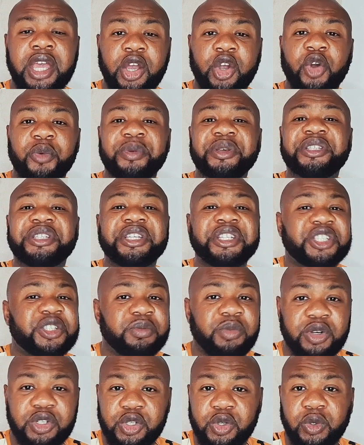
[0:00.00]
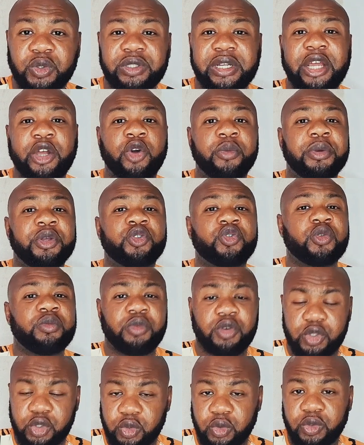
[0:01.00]
It could be 6 months contract, it could be 2
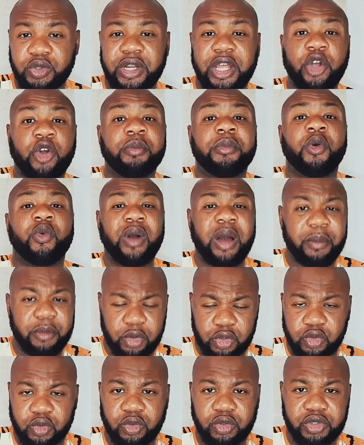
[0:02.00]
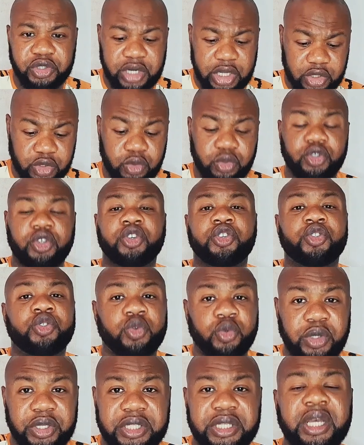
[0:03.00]
months contract, it could be 1 month contract. You just
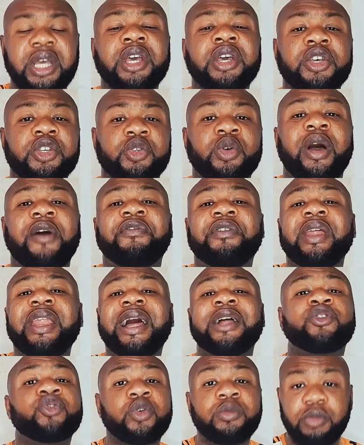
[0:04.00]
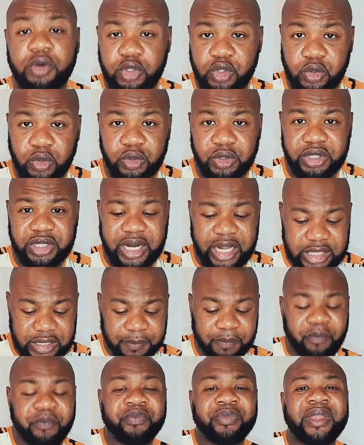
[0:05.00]
do it. So after that 2 months
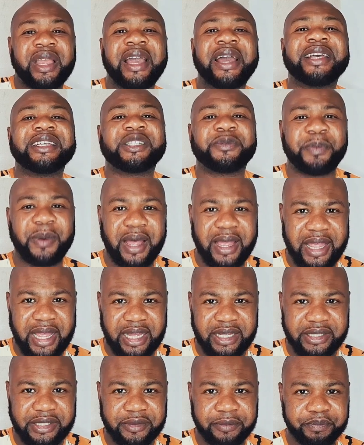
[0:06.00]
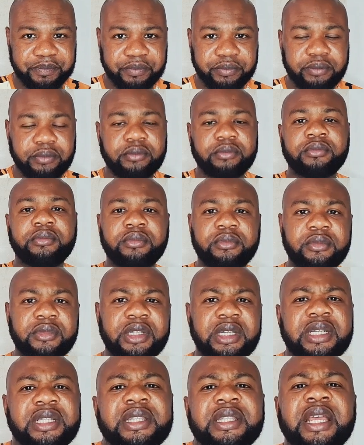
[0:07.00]
contract expires,
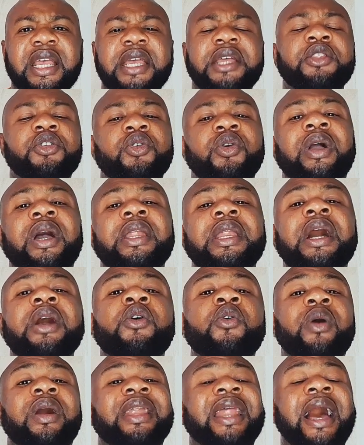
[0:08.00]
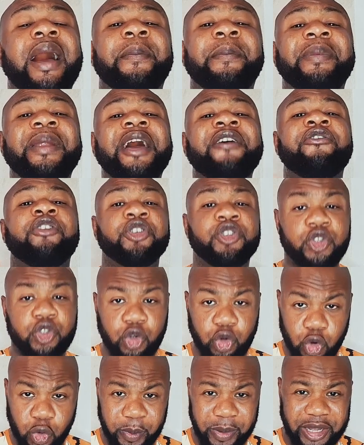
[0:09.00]
then you can now go and apply for the
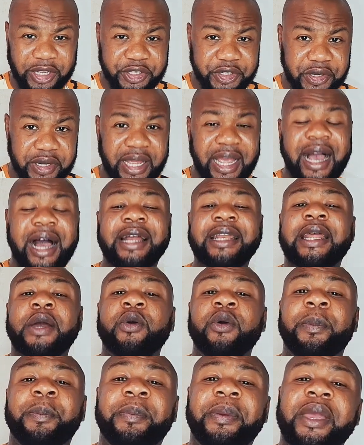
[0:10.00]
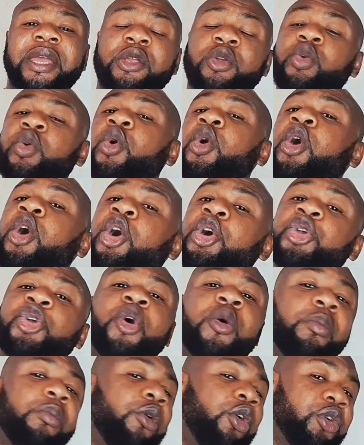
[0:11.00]
disoccupazione, and they will pay you all
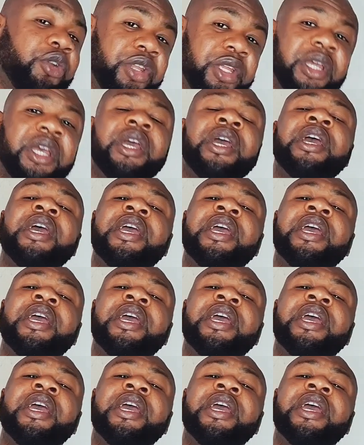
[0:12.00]
your money,